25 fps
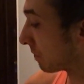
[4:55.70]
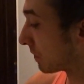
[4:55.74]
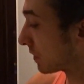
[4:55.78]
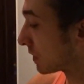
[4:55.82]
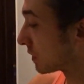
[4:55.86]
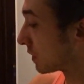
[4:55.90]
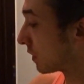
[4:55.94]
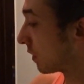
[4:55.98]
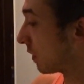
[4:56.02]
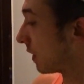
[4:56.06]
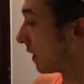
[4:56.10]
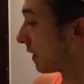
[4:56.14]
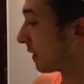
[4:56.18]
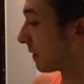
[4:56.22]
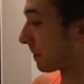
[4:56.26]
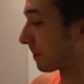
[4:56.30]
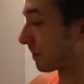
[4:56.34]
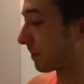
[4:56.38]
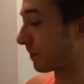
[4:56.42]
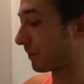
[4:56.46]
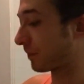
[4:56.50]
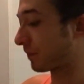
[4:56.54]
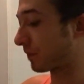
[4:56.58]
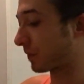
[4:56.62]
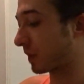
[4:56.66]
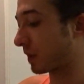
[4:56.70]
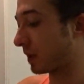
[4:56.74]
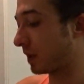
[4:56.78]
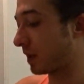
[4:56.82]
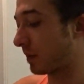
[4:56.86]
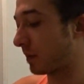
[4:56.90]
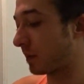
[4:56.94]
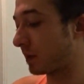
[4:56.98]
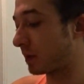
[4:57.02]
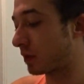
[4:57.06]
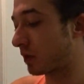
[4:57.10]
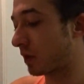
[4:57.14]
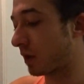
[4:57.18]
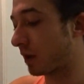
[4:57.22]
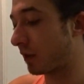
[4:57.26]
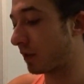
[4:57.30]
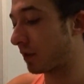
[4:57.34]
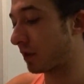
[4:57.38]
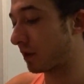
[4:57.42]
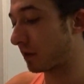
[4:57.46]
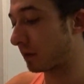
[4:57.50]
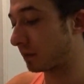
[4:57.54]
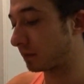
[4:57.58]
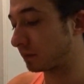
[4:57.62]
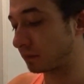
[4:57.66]
So let me try
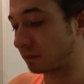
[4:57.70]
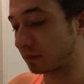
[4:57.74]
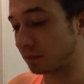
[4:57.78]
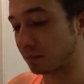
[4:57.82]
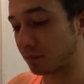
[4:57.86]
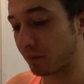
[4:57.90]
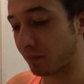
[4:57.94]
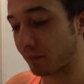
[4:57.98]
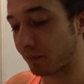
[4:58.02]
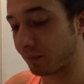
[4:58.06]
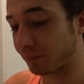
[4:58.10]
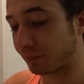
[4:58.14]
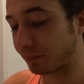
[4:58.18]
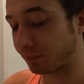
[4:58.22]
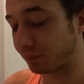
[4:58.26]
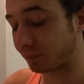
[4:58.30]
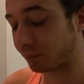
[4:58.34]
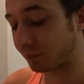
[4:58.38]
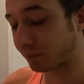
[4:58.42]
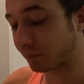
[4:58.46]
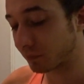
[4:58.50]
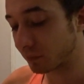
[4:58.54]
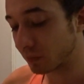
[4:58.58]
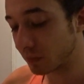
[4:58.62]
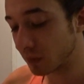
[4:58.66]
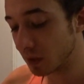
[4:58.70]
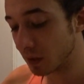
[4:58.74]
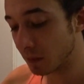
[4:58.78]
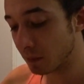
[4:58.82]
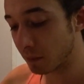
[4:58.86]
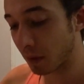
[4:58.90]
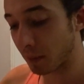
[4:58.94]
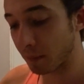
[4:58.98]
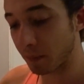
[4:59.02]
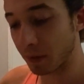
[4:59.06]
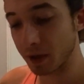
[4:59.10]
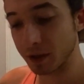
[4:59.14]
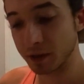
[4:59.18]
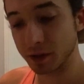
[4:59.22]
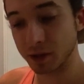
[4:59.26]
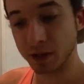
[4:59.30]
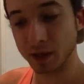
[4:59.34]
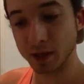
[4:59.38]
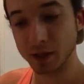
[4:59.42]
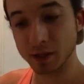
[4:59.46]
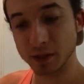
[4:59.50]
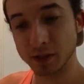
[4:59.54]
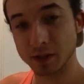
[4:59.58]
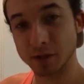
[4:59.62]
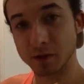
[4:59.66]
the papad
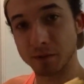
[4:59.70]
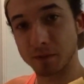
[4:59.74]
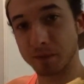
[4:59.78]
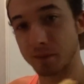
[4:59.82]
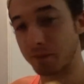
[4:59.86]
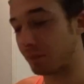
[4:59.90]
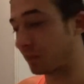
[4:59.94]
next.